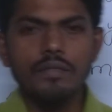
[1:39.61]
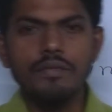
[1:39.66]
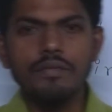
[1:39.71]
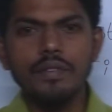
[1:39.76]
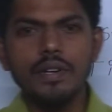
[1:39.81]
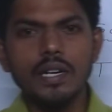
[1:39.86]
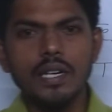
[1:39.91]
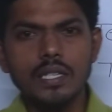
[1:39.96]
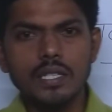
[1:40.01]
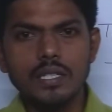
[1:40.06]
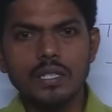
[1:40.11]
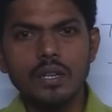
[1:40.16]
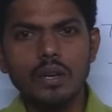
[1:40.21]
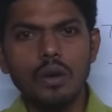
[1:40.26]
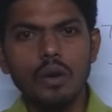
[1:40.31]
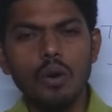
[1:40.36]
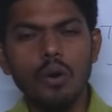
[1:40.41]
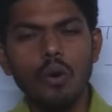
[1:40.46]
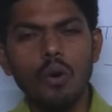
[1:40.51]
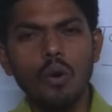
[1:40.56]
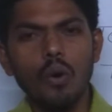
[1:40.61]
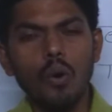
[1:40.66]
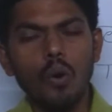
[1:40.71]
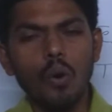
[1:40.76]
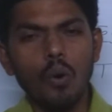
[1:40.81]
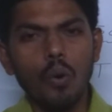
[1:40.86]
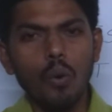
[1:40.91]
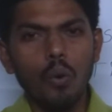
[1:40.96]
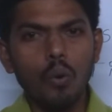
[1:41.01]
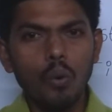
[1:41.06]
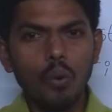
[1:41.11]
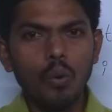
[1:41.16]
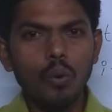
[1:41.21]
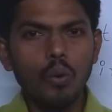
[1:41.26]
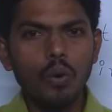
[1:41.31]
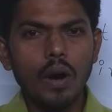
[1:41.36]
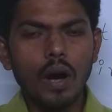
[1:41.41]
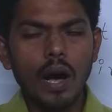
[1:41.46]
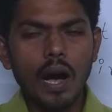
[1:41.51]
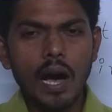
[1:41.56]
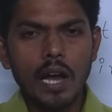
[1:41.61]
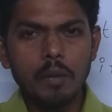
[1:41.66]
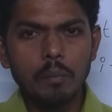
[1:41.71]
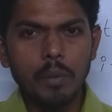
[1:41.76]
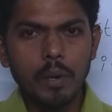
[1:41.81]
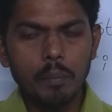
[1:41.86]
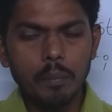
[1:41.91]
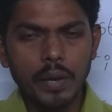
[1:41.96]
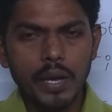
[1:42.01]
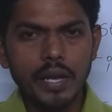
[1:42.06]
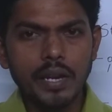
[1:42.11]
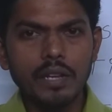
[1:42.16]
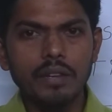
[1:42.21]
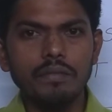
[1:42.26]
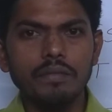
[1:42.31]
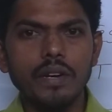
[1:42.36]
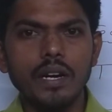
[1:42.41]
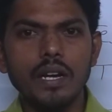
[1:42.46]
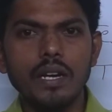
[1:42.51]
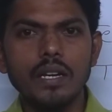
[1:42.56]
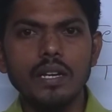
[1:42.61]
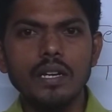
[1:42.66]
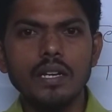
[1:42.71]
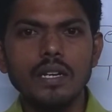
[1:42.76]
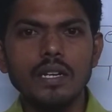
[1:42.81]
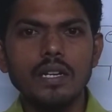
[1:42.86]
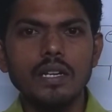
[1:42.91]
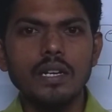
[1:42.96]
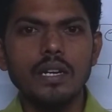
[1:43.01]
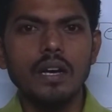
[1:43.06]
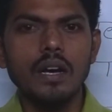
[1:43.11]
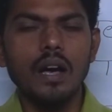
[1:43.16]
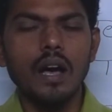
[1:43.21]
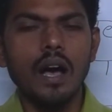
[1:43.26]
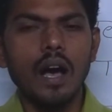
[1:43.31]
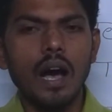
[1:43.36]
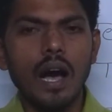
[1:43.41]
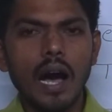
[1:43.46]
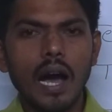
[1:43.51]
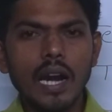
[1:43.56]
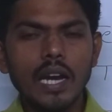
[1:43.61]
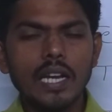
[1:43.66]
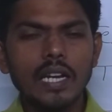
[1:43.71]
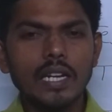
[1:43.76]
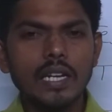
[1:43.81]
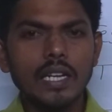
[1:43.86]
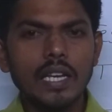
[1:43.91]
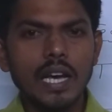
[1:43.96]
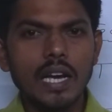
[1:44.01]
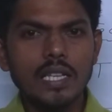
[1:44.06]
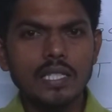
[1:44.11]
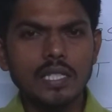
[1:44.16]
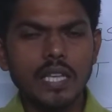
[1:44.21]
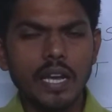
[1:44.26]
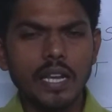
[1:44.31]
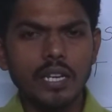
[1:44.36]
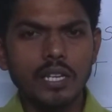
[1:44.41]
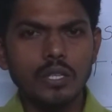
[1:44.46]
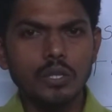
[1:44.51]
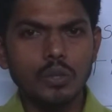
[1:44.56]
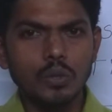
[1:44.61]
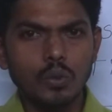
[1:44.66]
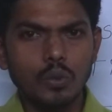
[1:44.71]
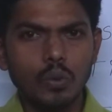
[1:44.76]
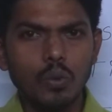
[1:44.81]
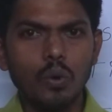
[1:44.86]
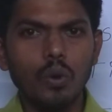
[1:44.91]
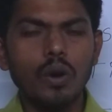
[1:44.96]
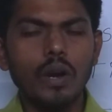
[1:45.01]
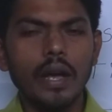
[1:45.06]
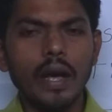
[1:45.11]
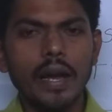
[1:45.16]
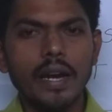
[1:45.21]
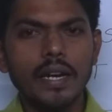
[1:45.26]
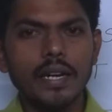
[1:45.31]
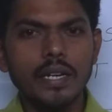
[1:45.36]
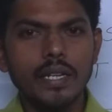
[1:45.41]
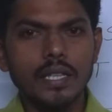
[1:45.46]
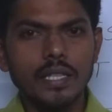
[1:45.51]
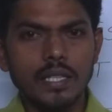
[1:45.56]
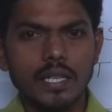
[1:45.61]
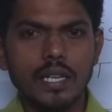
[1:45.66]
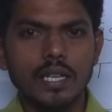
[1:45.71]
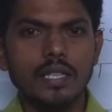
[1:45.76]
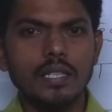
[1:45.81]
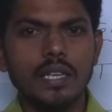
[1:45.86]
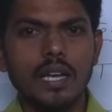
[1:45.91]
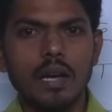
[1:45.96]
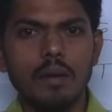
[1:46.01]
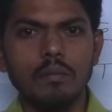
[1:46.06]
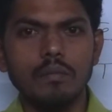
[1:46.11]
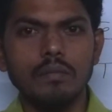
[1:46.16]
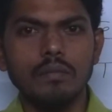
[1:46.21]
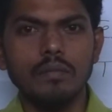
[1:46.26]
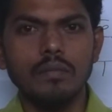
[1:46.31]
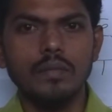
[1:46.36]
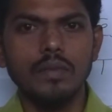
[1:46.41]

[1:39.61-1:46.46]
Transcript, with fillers: First, who are preparing for All India Sainik School entrance exam?